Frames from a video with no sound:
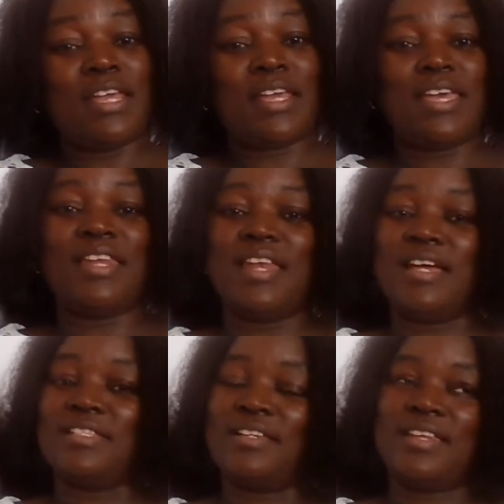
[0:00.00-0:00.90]
getting
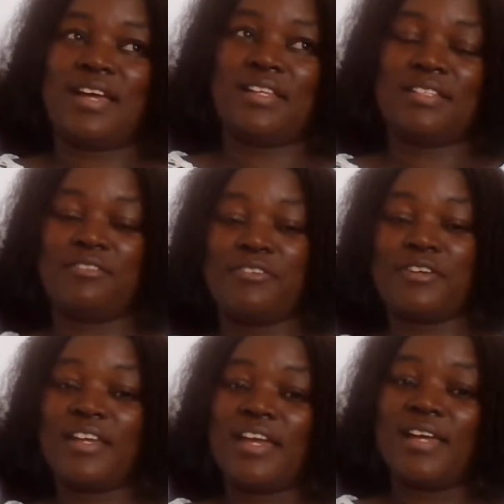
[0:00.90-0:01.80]
that like that.
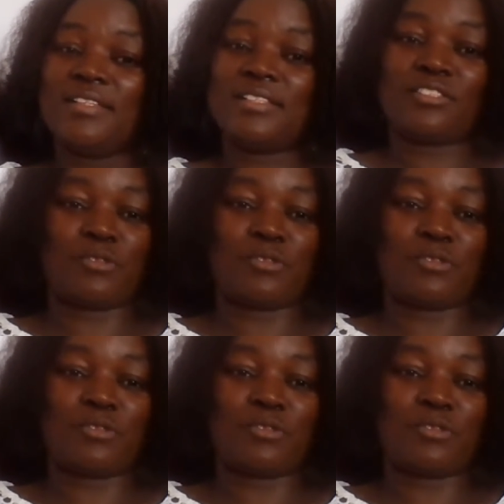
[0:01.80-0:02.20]
Okay, guys,